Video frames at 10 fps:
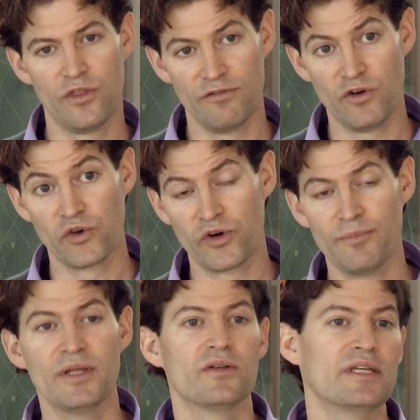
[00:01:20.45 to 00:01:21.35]
the
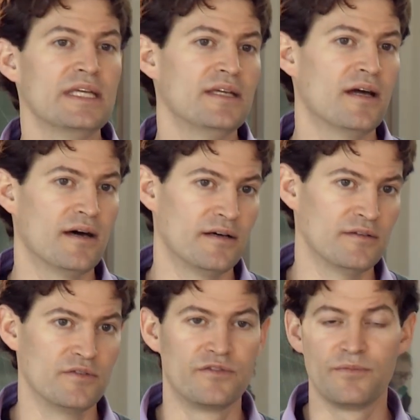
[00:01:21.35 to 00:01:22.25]
vulnerability
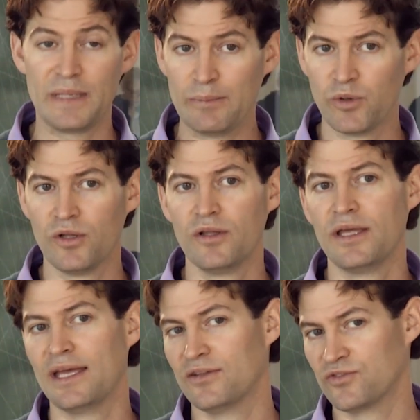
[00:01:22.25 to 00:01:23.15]
of people
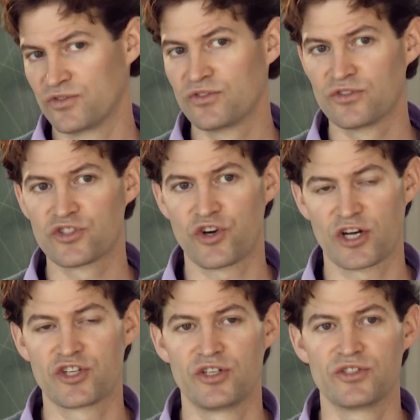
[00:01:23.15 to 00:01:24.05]
and
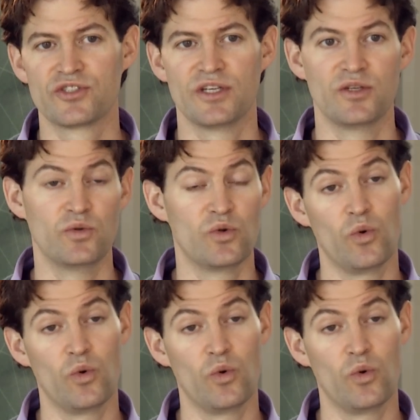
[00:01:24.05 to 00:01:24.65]
structures and